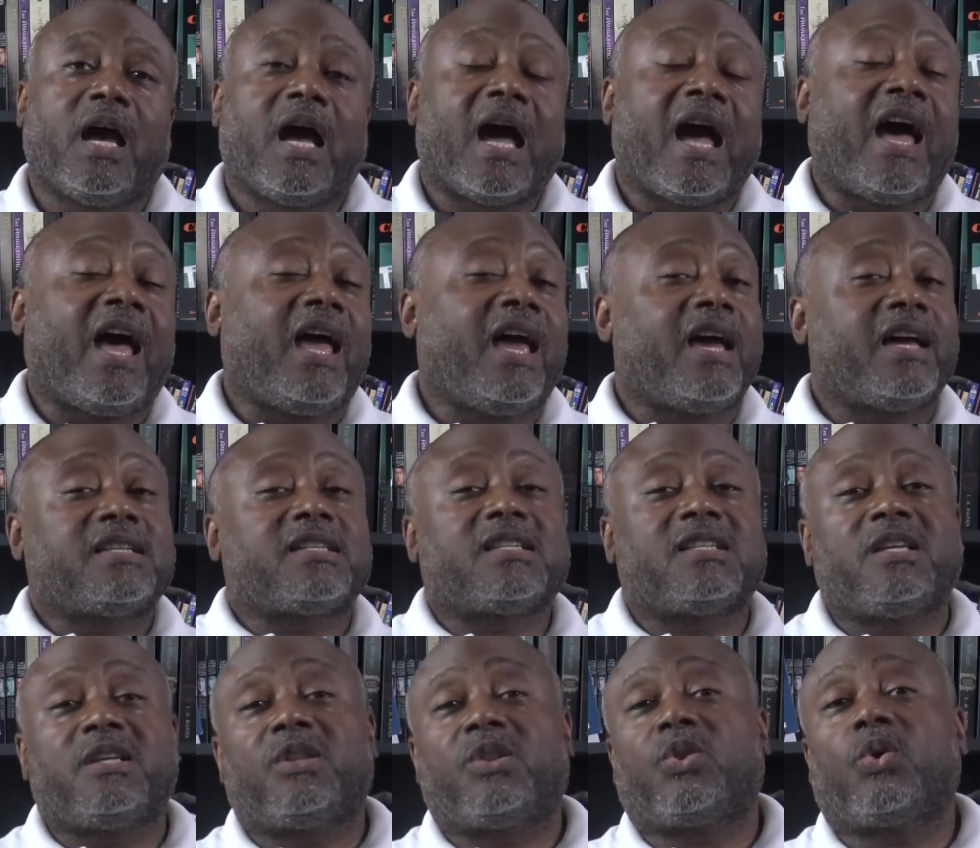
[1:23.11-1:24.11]
I
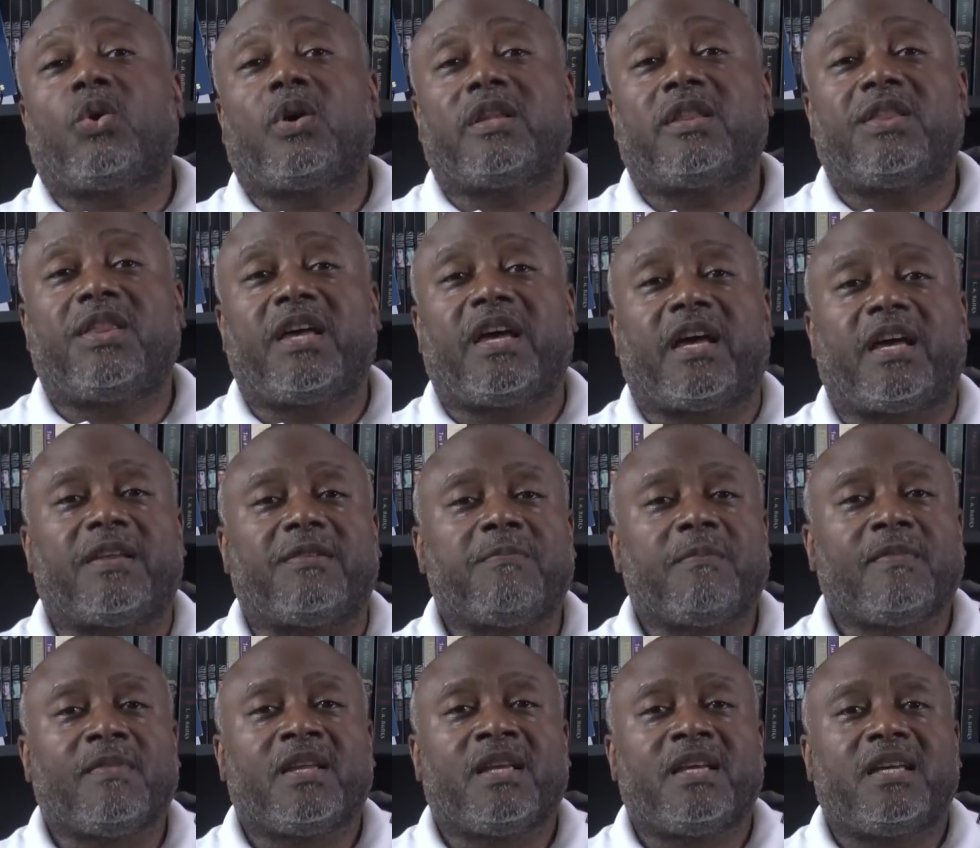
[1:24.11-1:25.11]
actually thought that
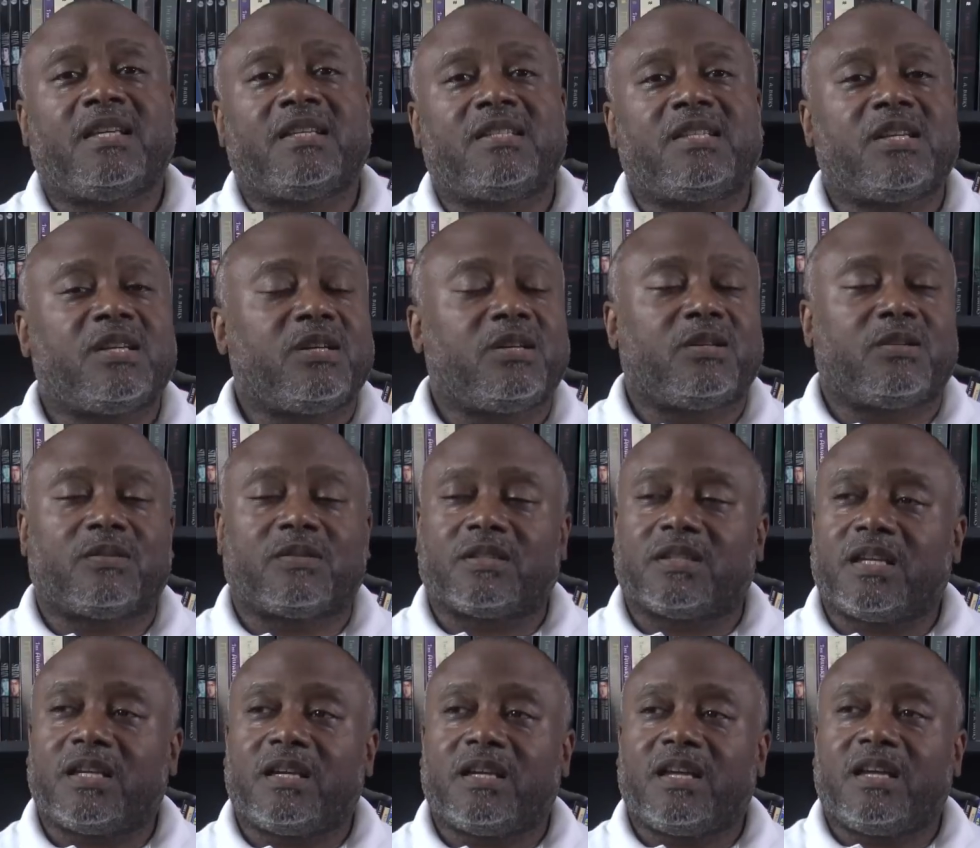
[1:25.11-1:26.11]
until,
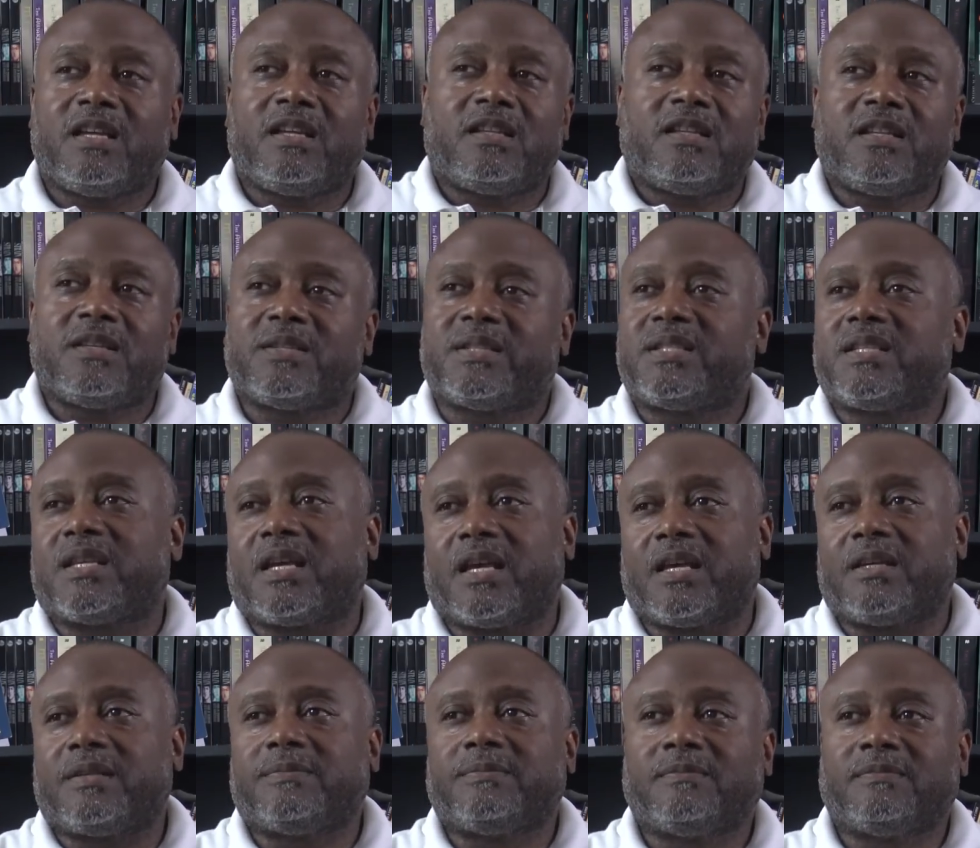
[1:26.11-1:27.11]
hey, eh, let's
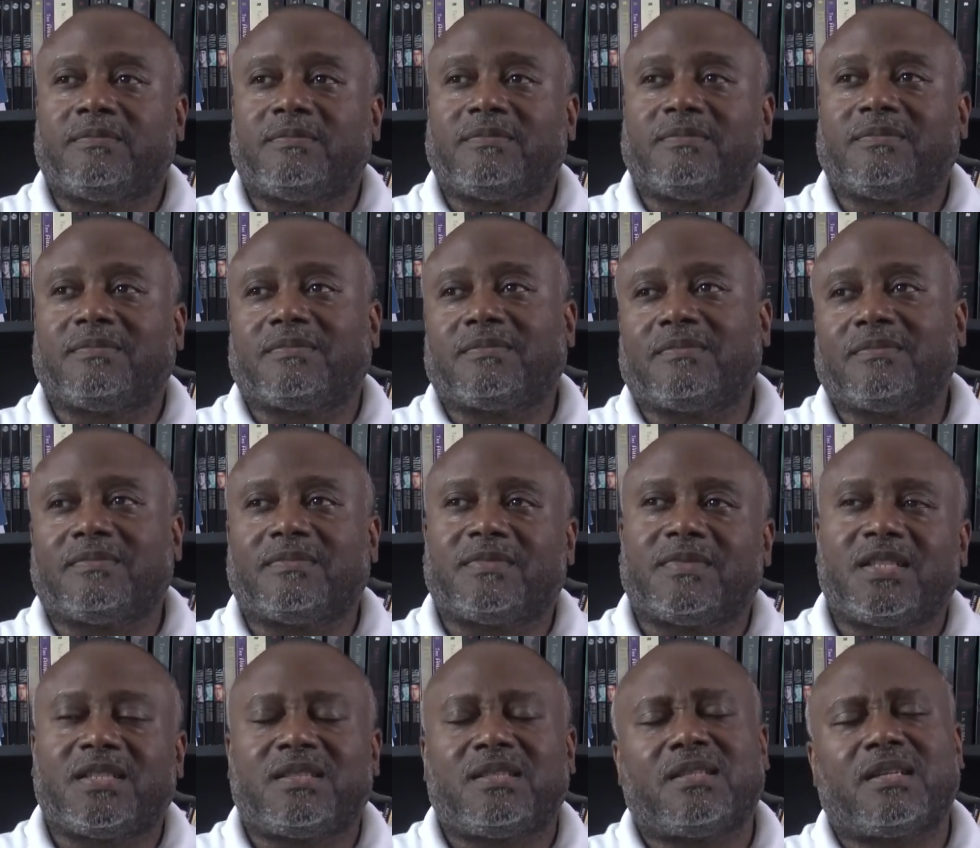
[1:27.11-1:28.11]
say, mm,
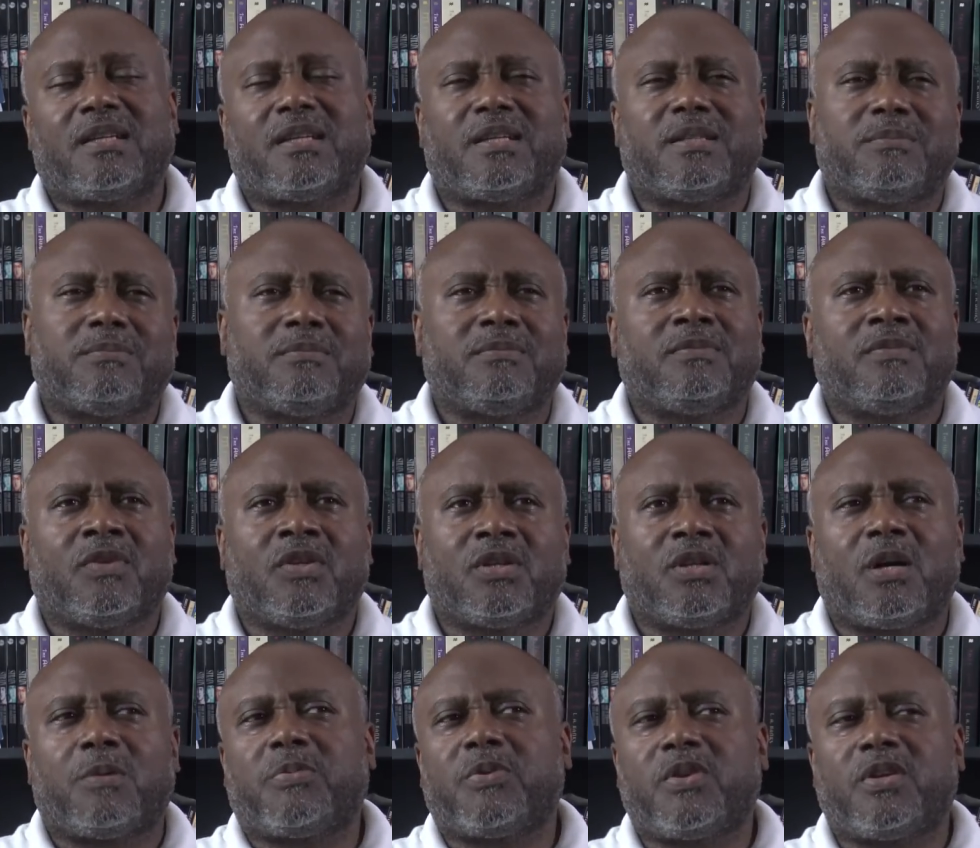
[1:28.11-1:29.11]
let's say a
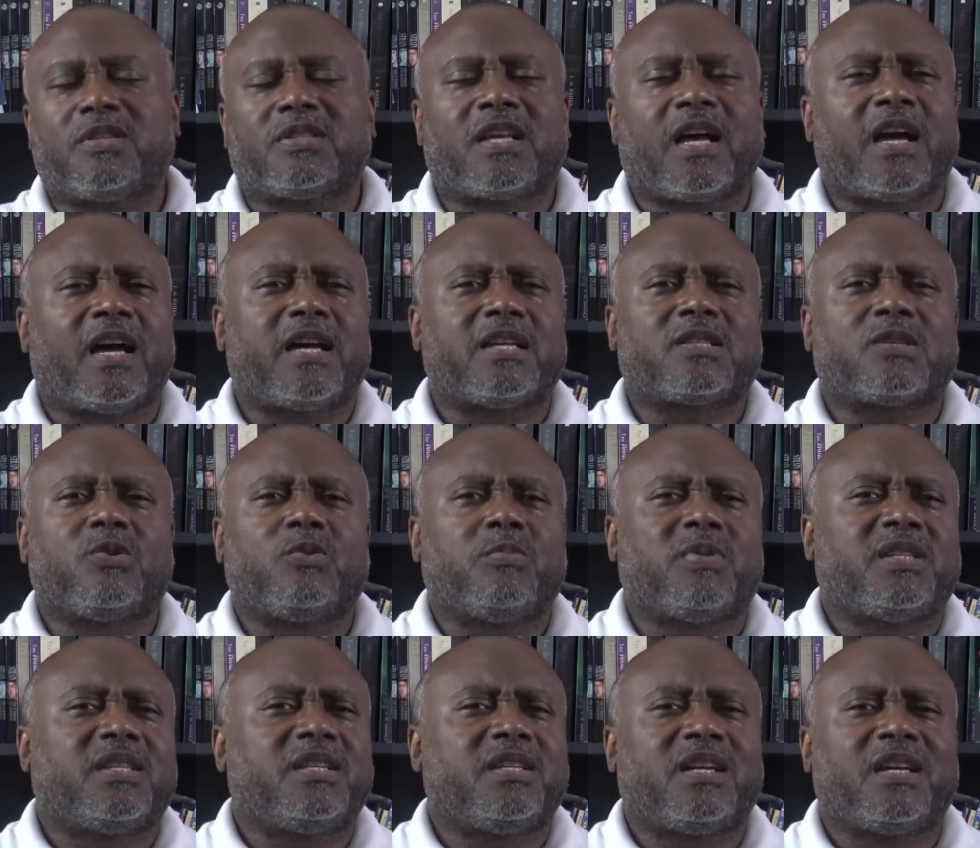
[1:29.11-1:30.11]
couple years of high school.
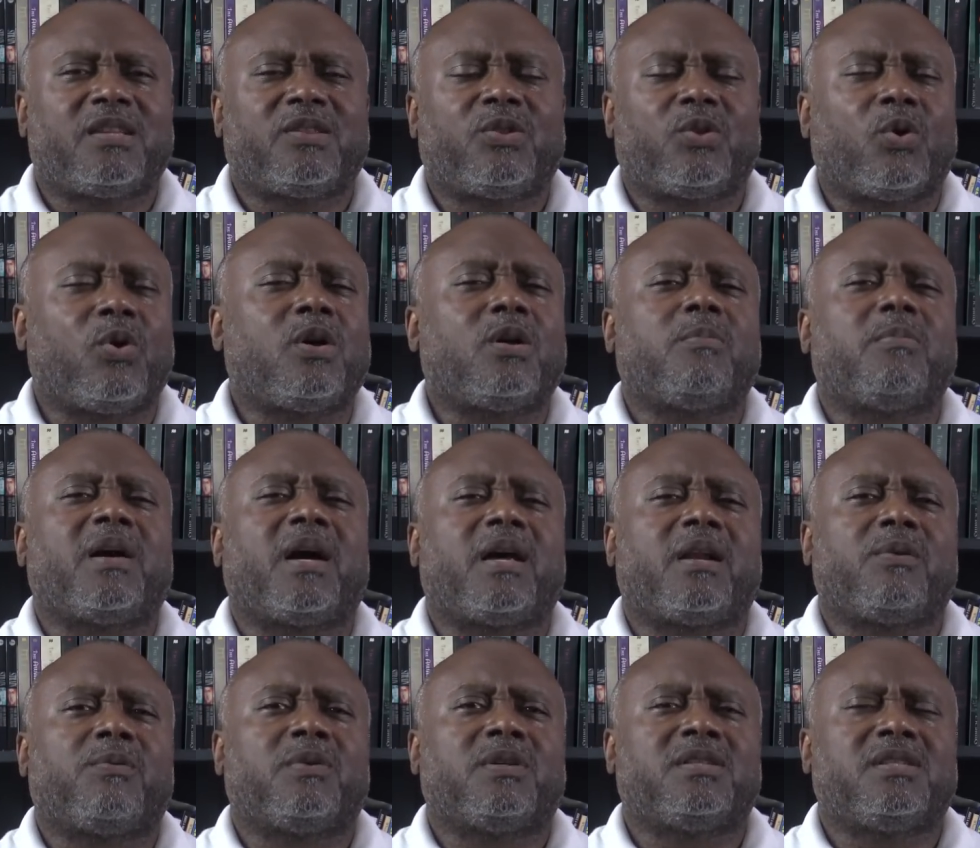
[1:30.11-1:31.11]
But then I thought
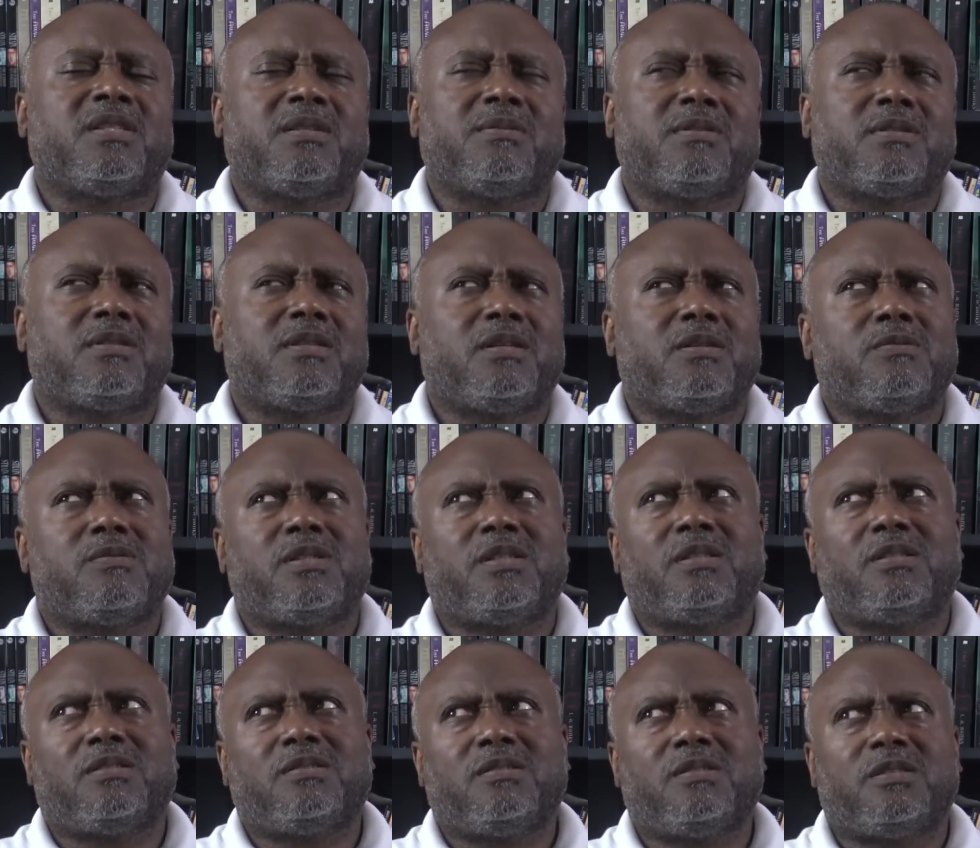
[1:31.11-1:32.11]
about it one time. I was like,
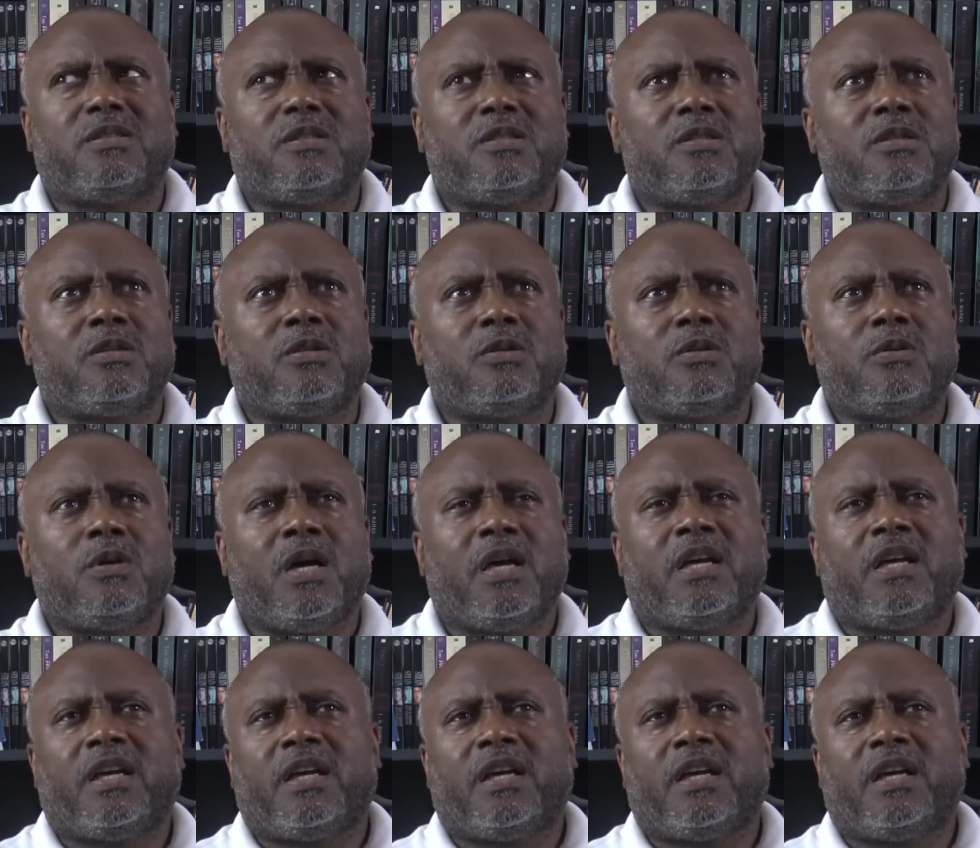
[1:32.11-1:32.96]
well, no.